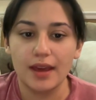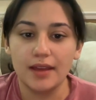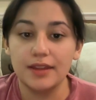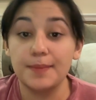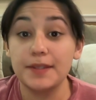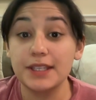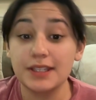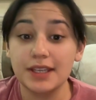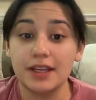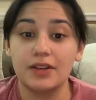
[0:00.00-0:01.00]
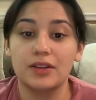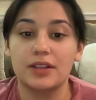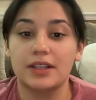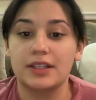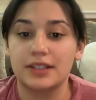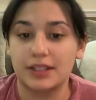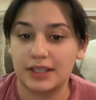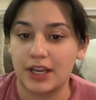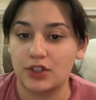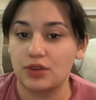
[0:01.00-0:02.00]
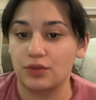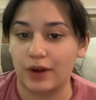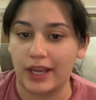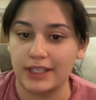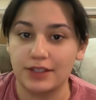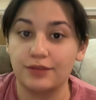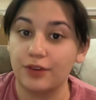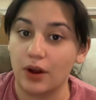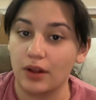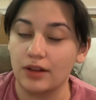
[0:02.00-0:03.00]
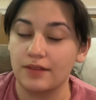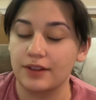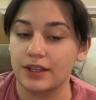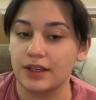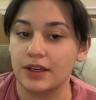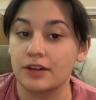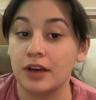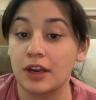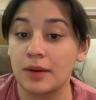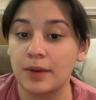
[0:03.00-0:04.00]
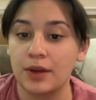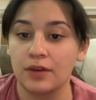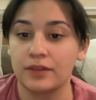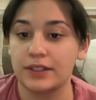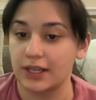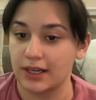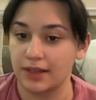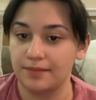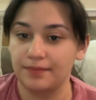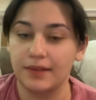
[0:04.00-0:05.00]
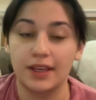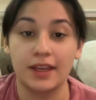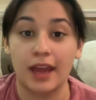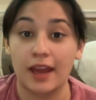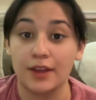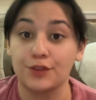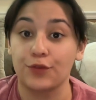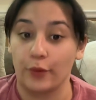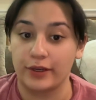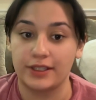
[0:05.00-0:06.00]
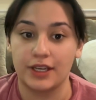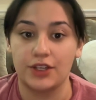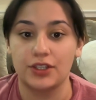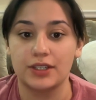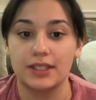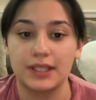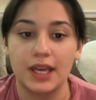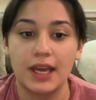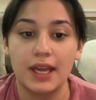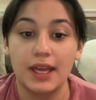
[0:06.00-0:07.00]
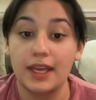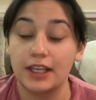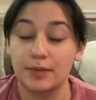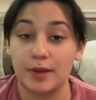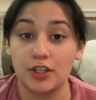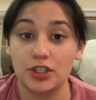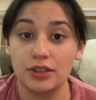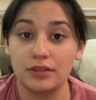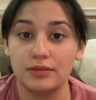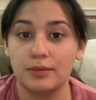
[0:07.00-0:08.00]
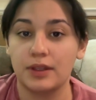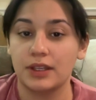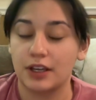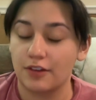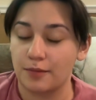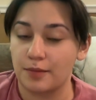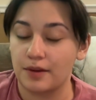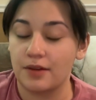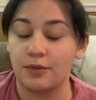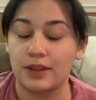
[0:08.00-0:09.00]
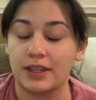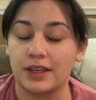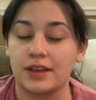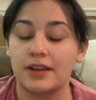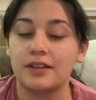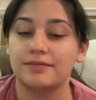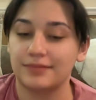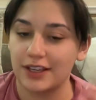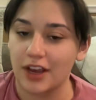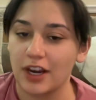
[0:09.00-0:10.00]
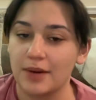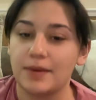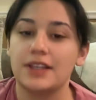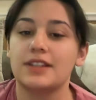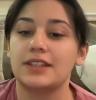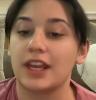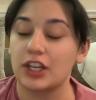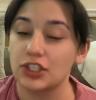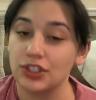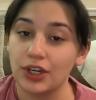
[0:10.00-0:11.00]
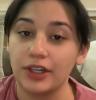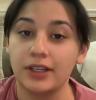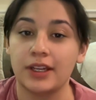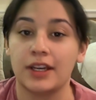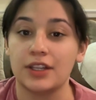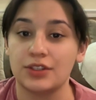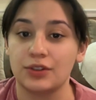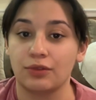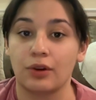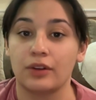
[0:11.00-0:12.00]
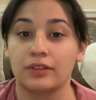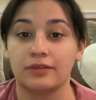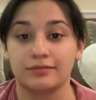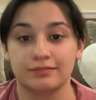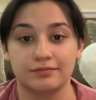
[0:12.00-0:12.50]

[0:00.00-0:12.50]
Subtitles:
The business cycle is the natural rise and fall of the economy over time. It has 4 stages. Expansion, when the economy is getting started and is growing